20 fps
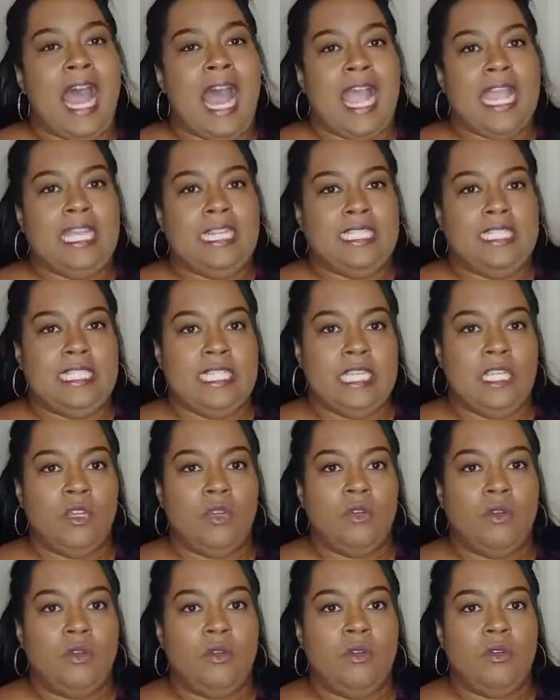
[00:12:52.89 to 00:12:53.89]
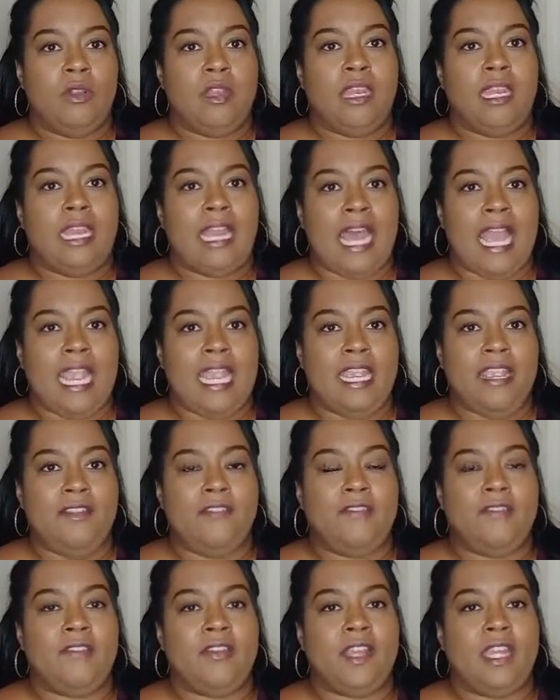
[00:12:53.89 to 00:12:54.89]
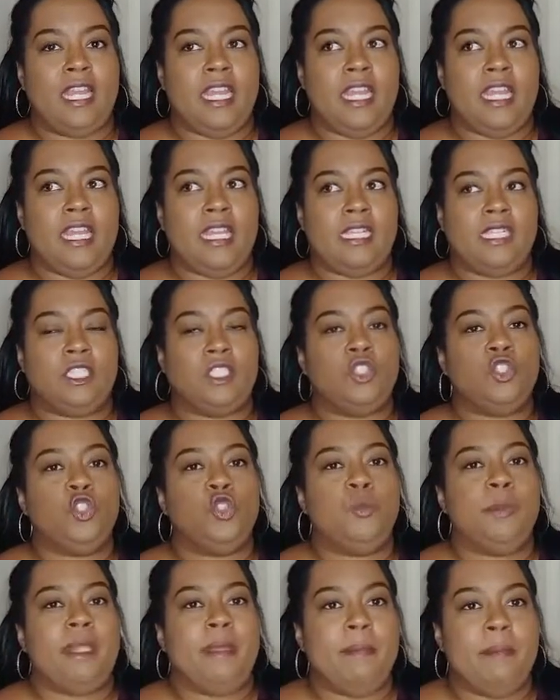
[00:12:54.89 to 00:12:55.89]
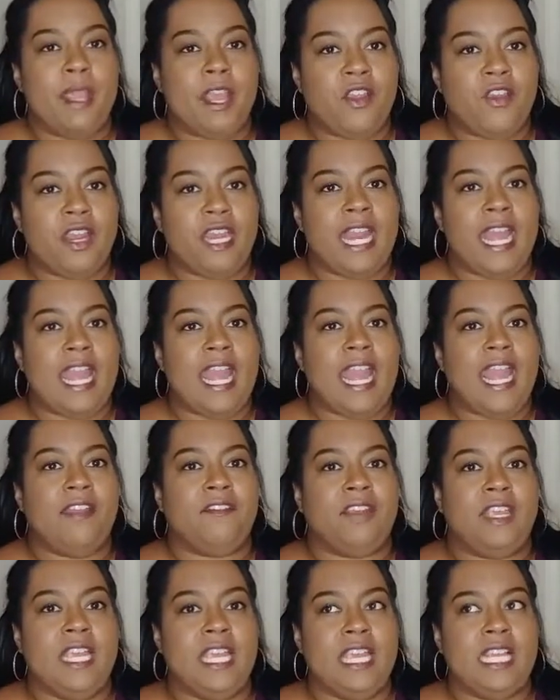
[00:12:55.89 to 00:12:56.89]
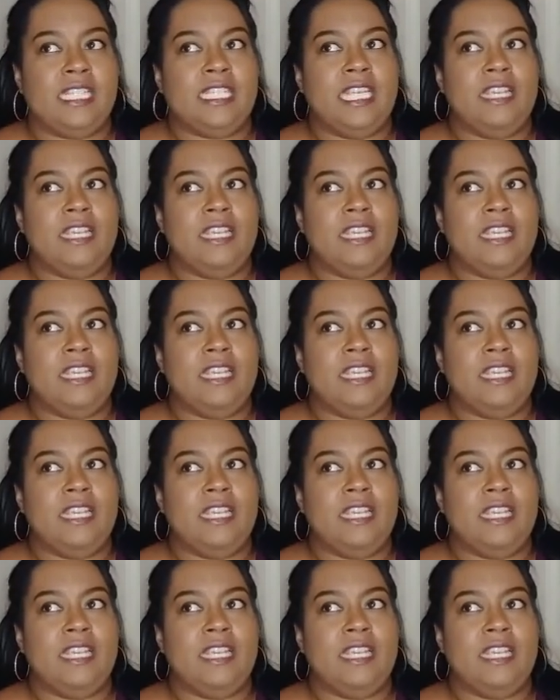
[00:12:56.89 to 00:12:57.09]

ideal life is to be married and have kids,